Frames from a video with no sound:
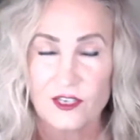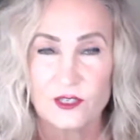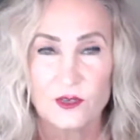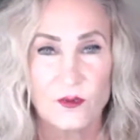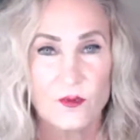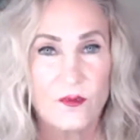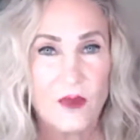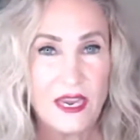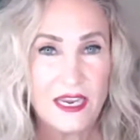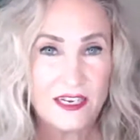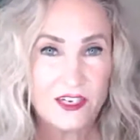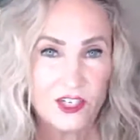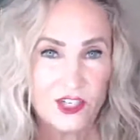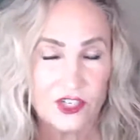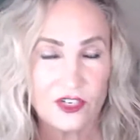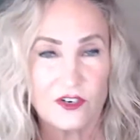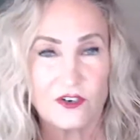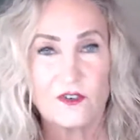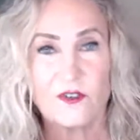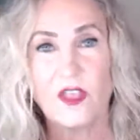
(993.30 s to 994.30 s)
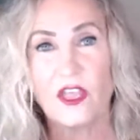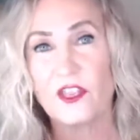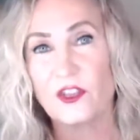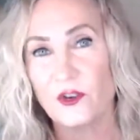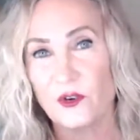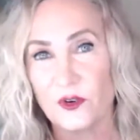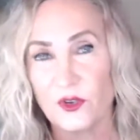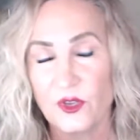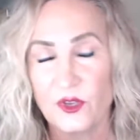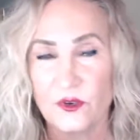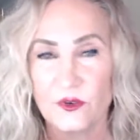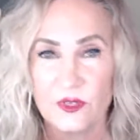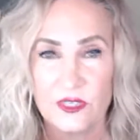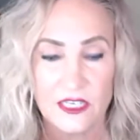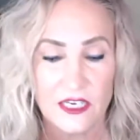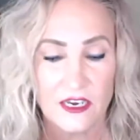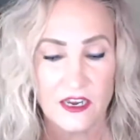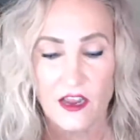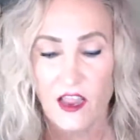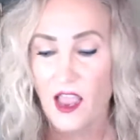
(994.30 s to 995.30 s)
So make sure that you're
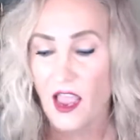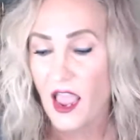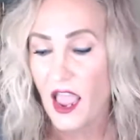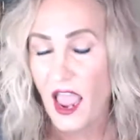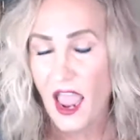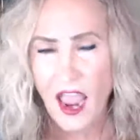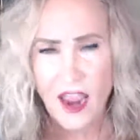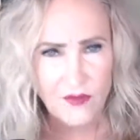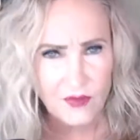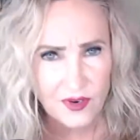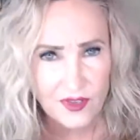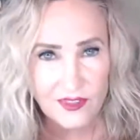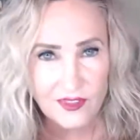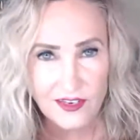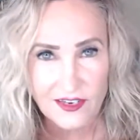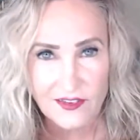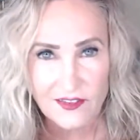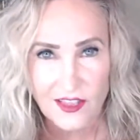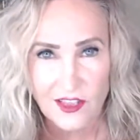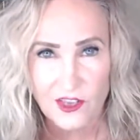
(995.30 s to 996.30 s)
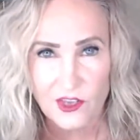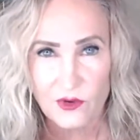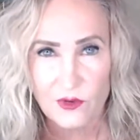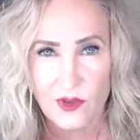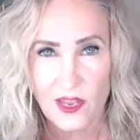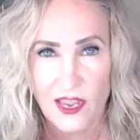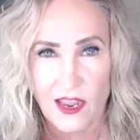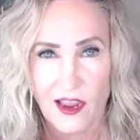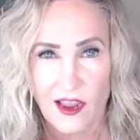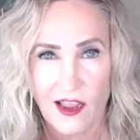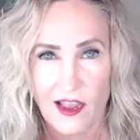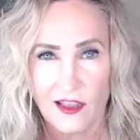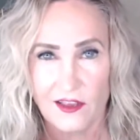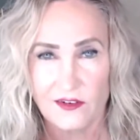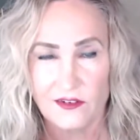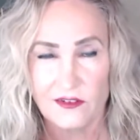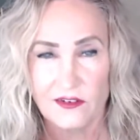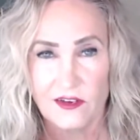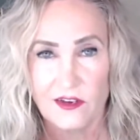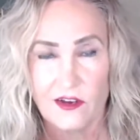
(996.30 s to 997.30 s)
using everything that you
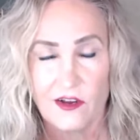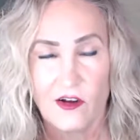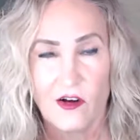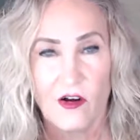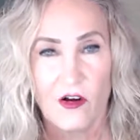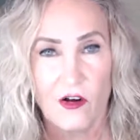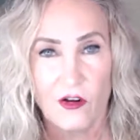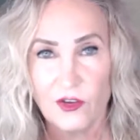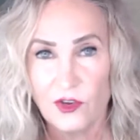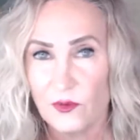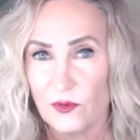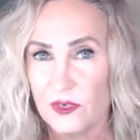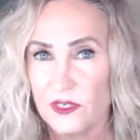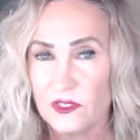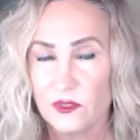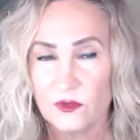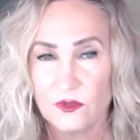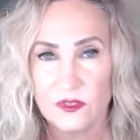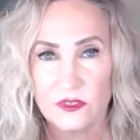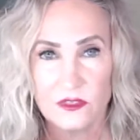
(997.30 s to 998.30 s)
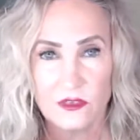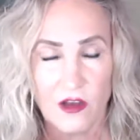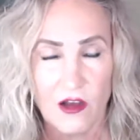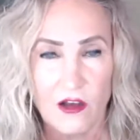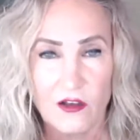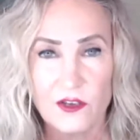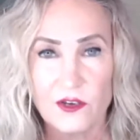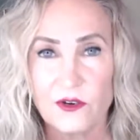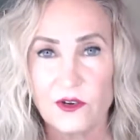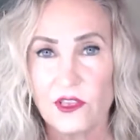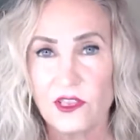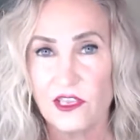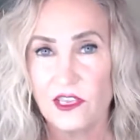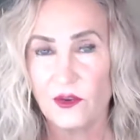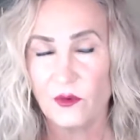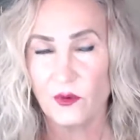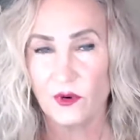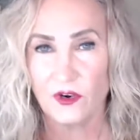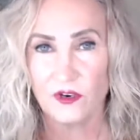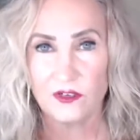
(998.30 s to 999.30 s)
can, all your resources, all your
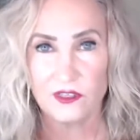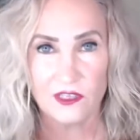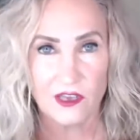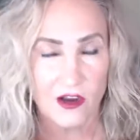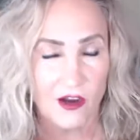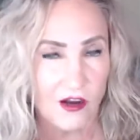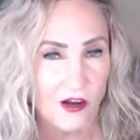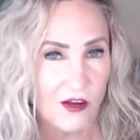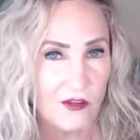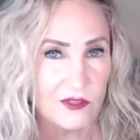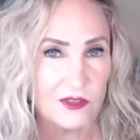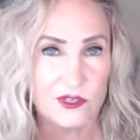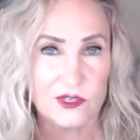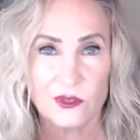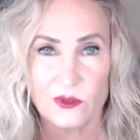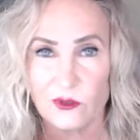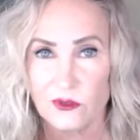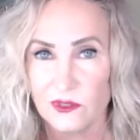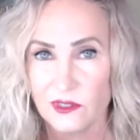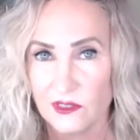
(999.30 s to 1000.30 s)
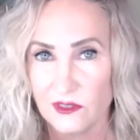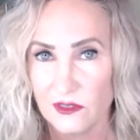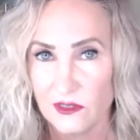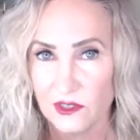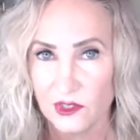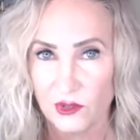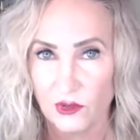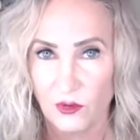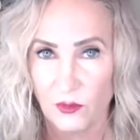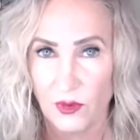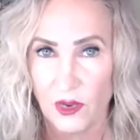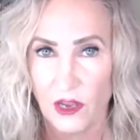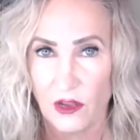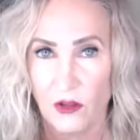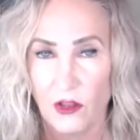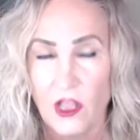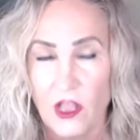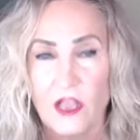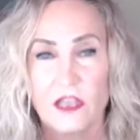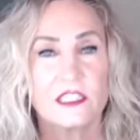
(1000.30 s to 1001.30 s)
keywords, all the tools in the tool
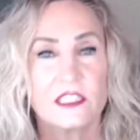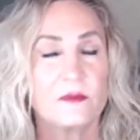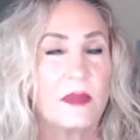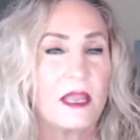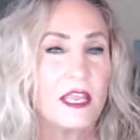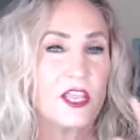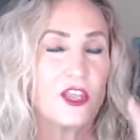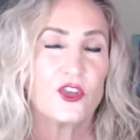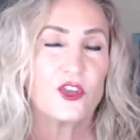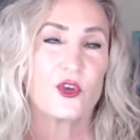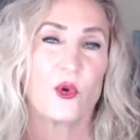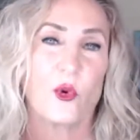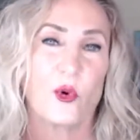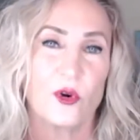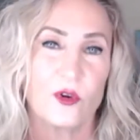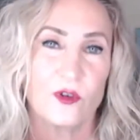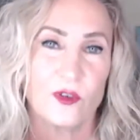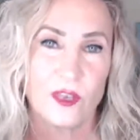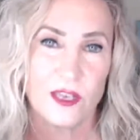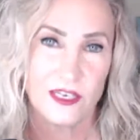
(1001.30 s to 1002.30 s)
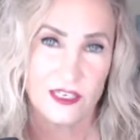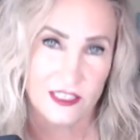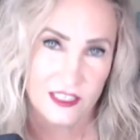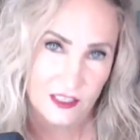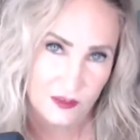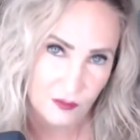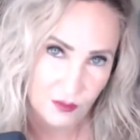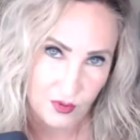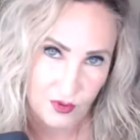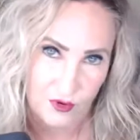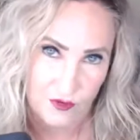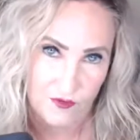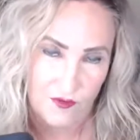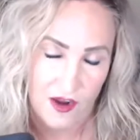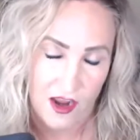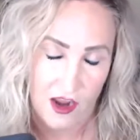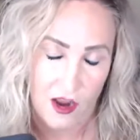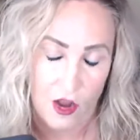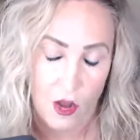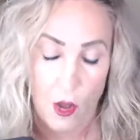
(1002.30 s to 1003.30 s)
belt to make your LinkedIn
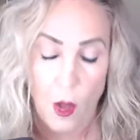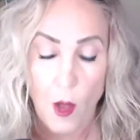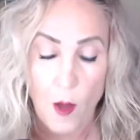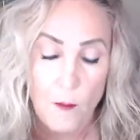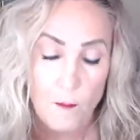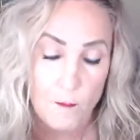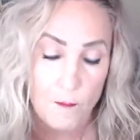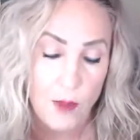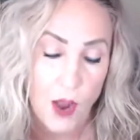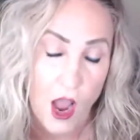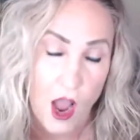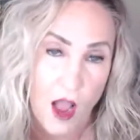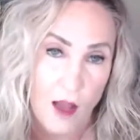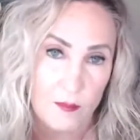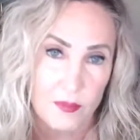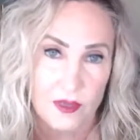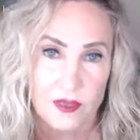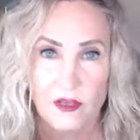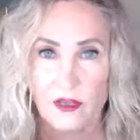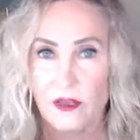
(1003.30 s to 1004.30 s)
profile pop,